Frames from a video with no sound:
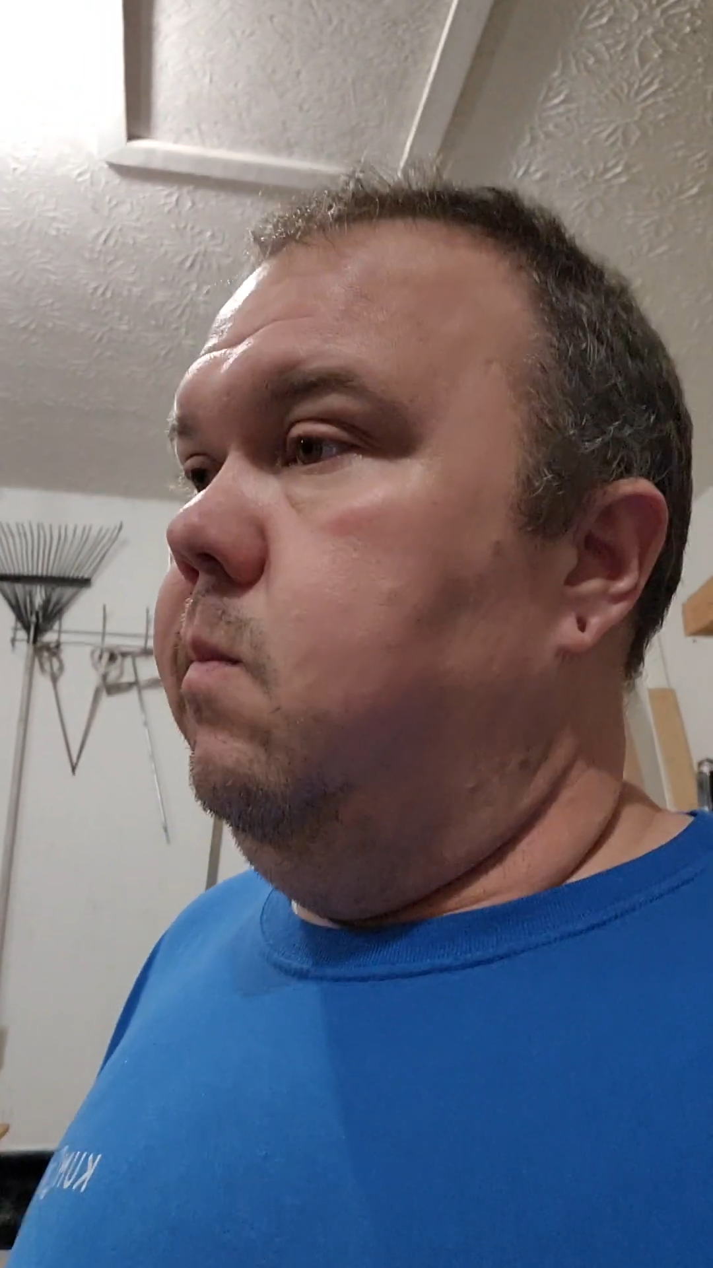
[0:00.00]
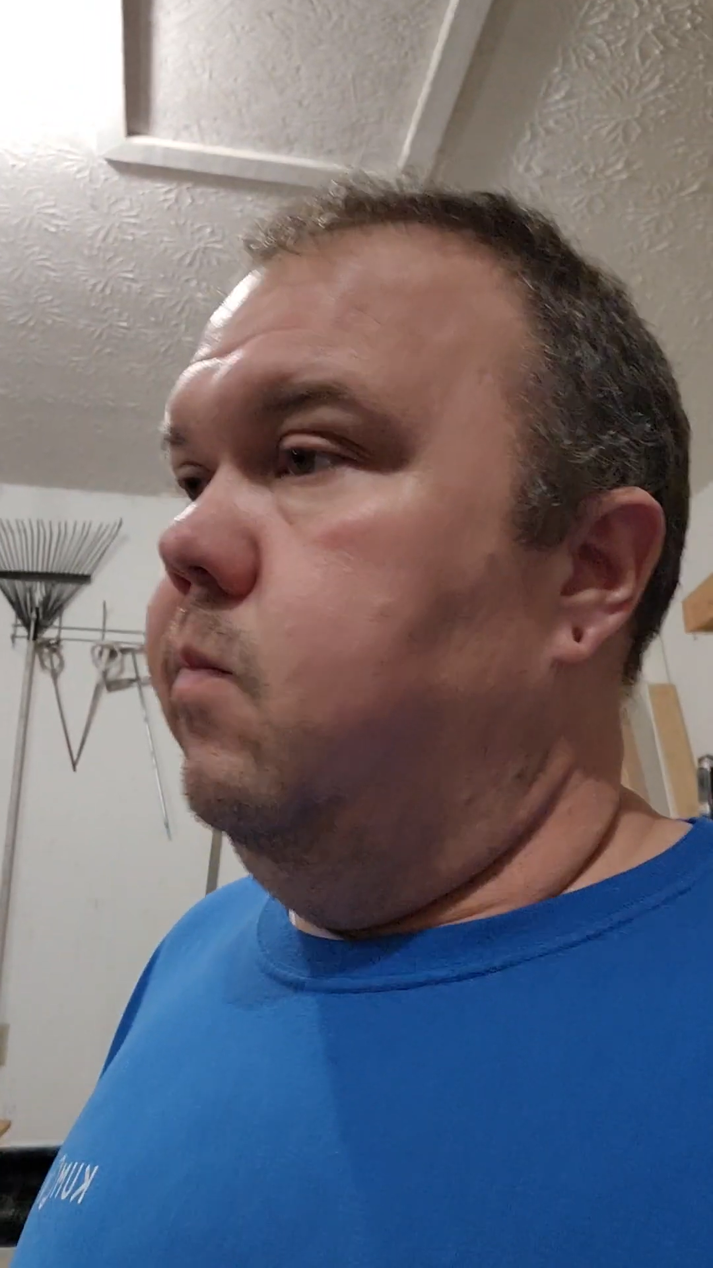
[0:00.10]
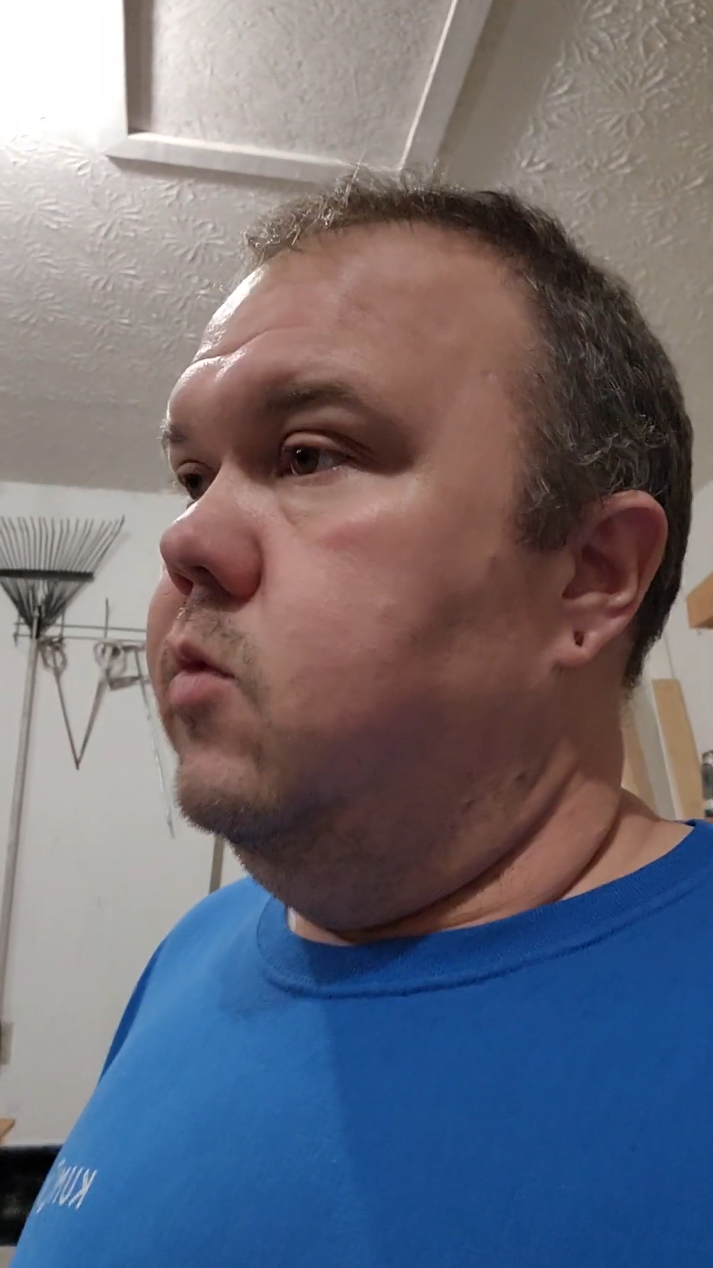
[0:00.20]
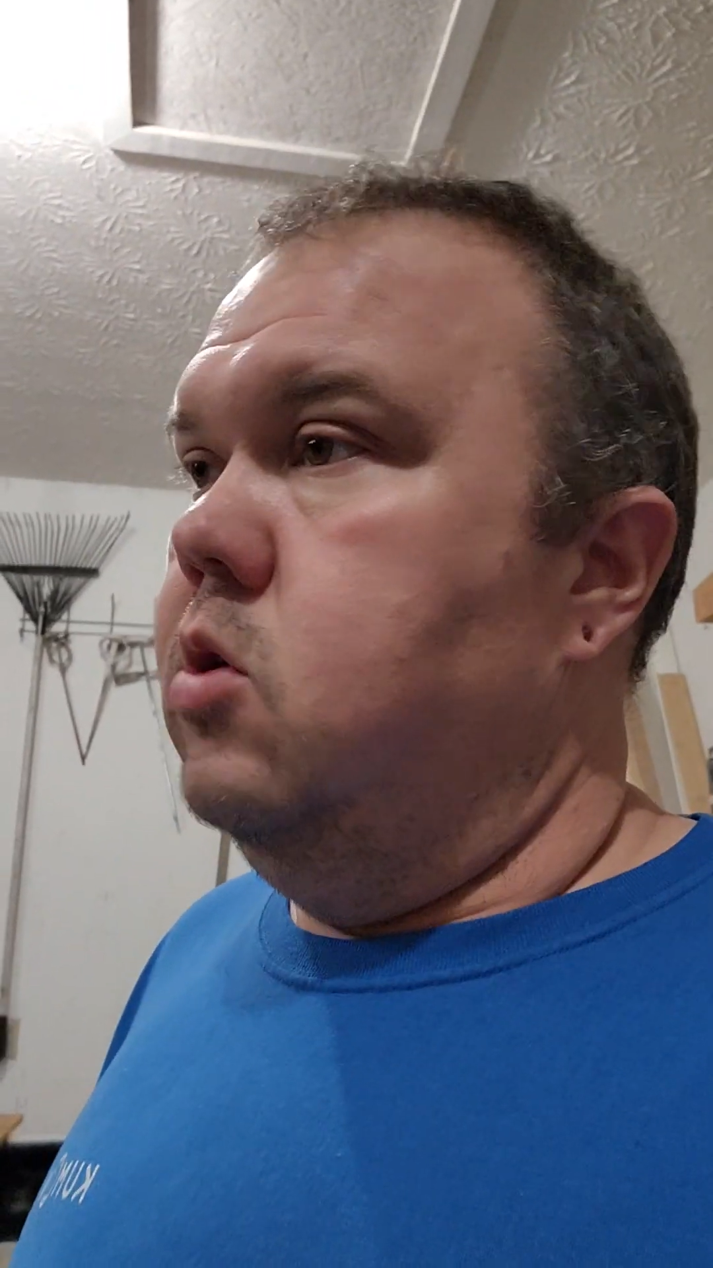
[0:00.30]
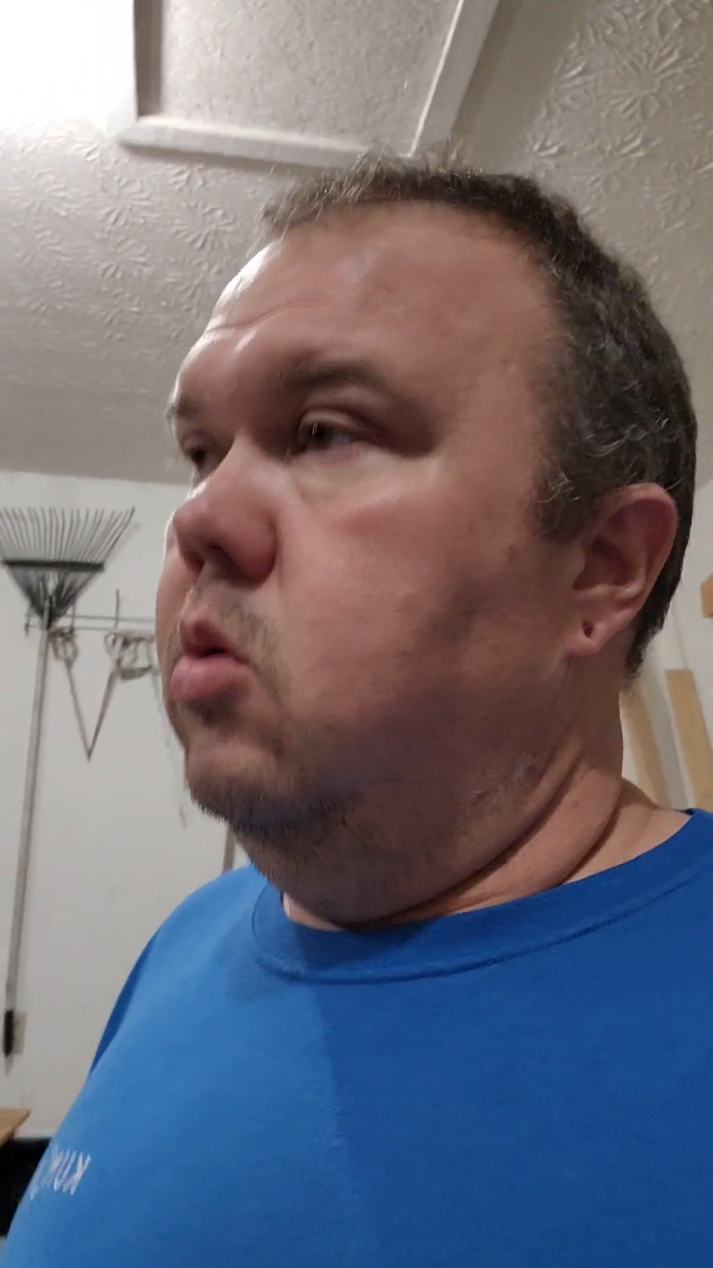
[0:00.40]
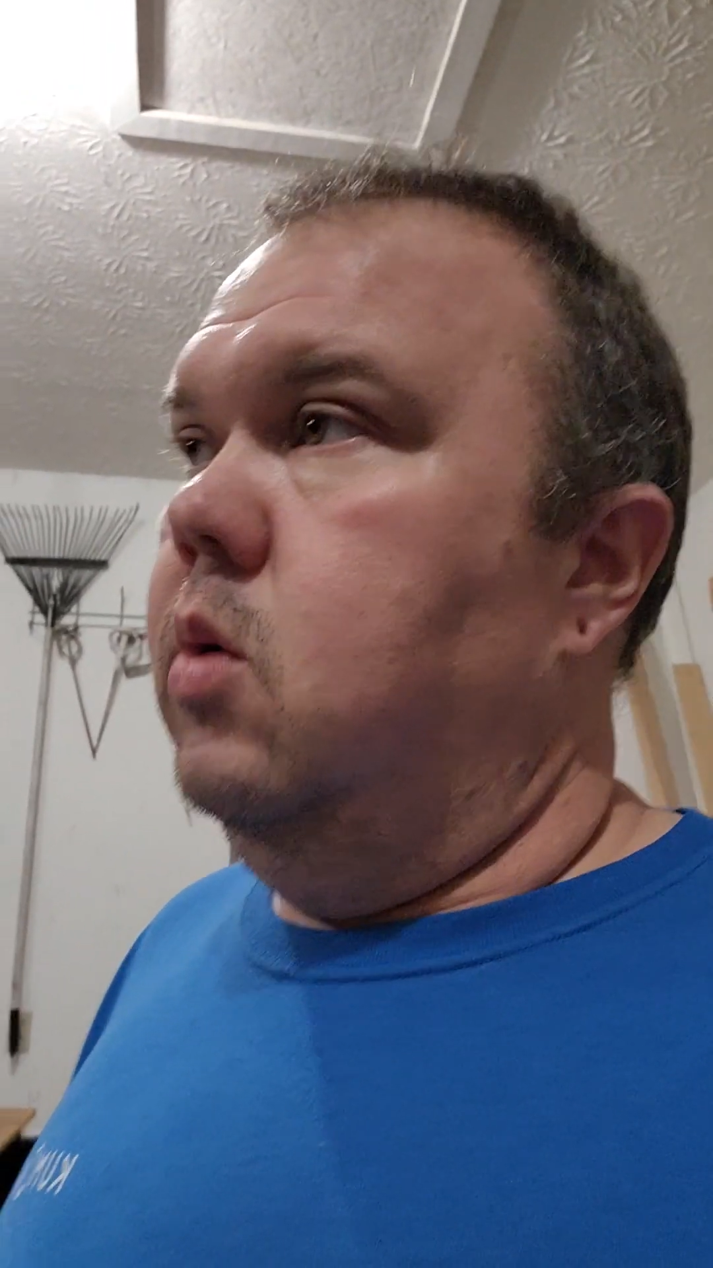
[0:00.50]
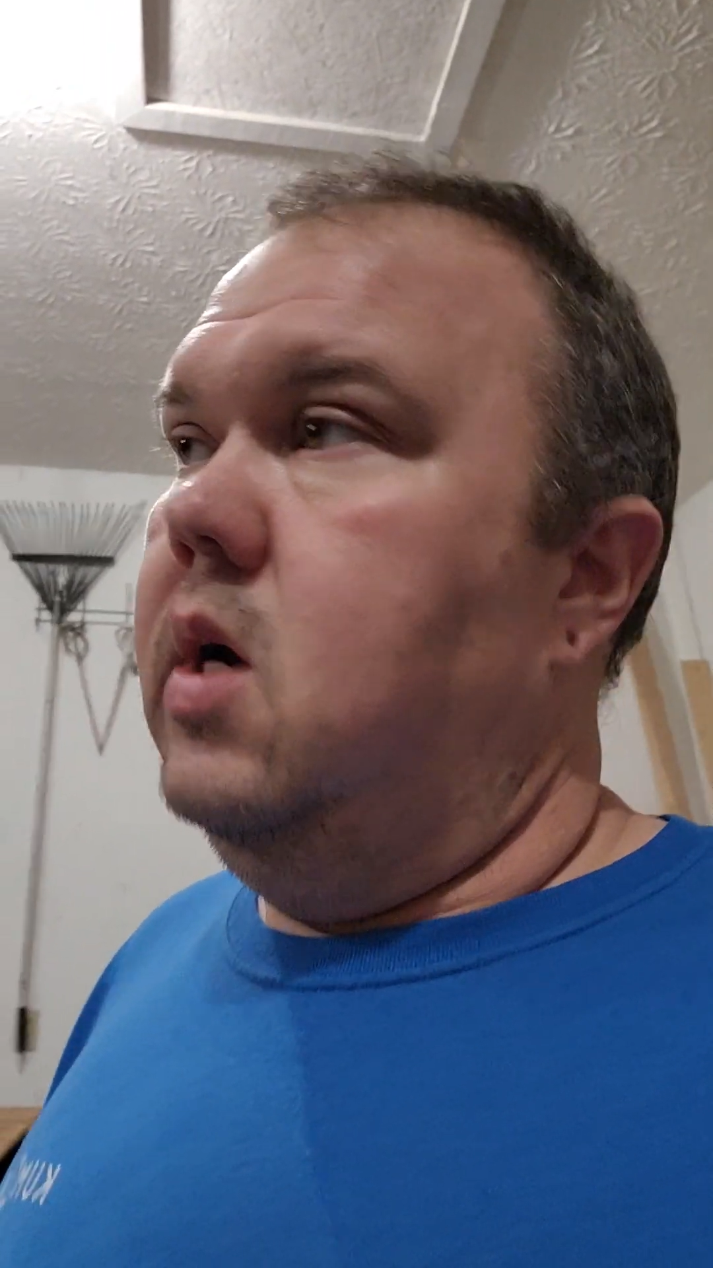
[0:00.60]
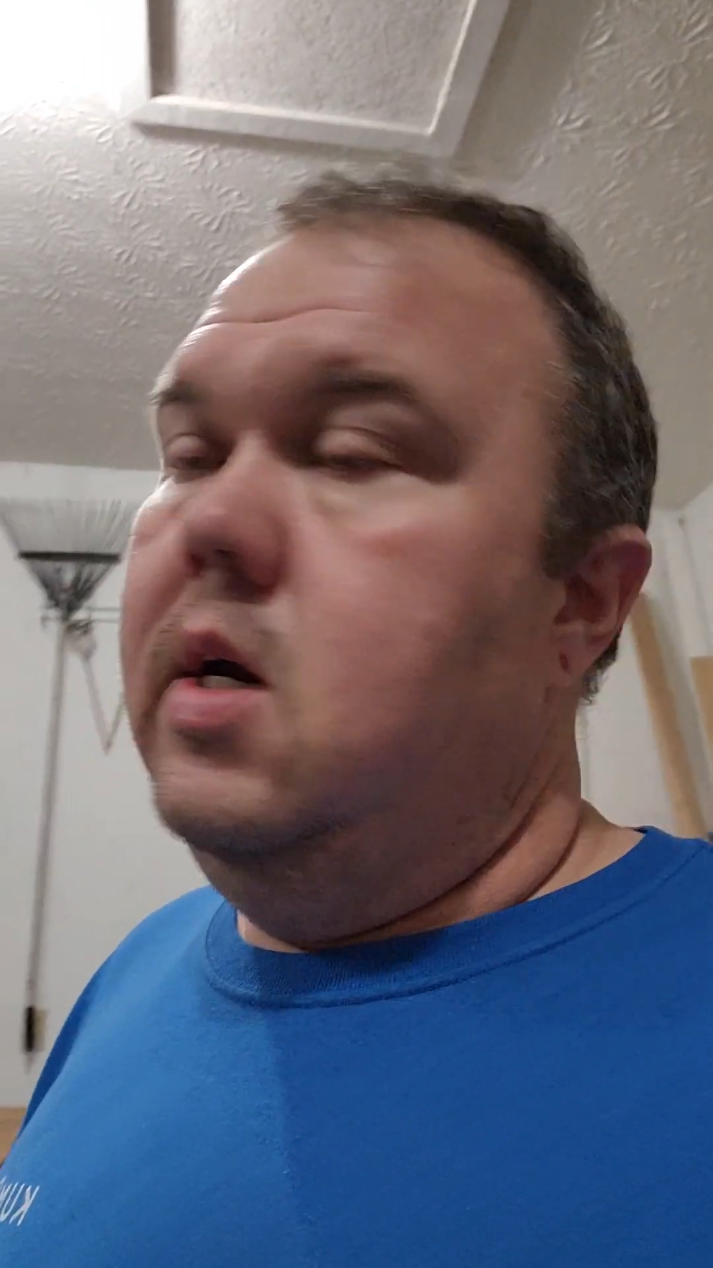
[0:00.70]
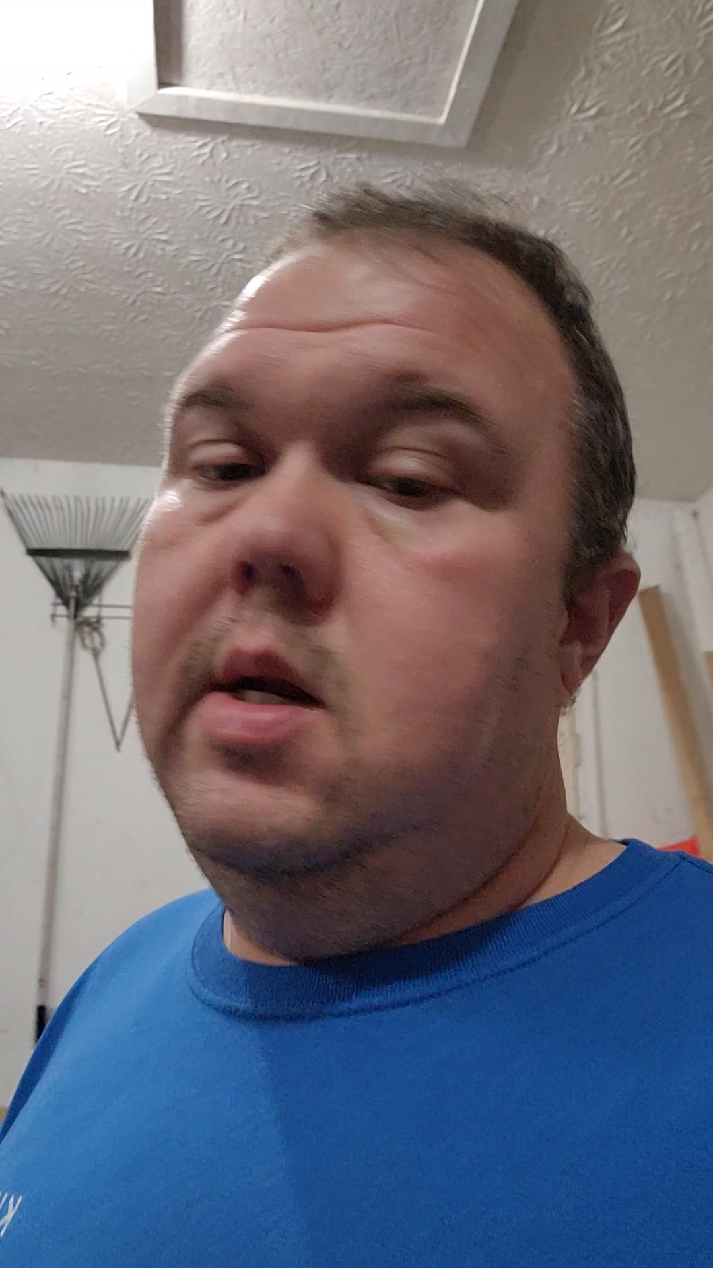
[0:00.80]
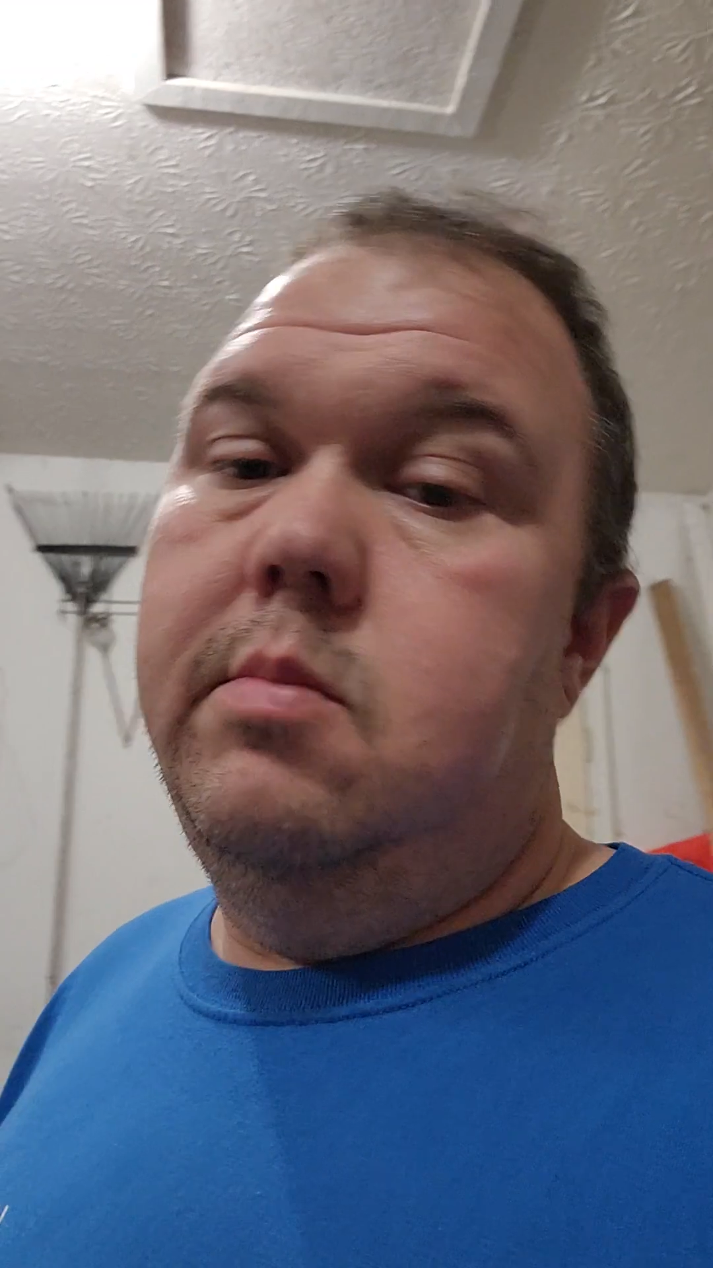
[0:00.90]
So what I
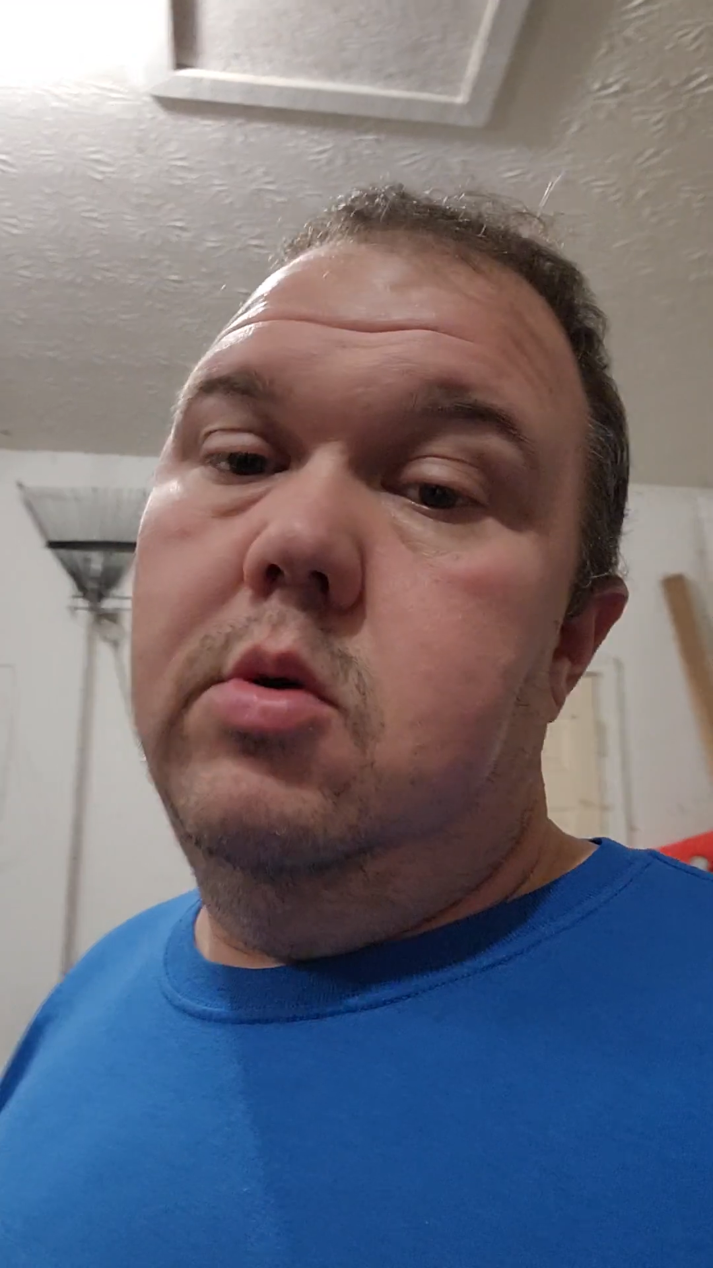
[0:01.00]
ended up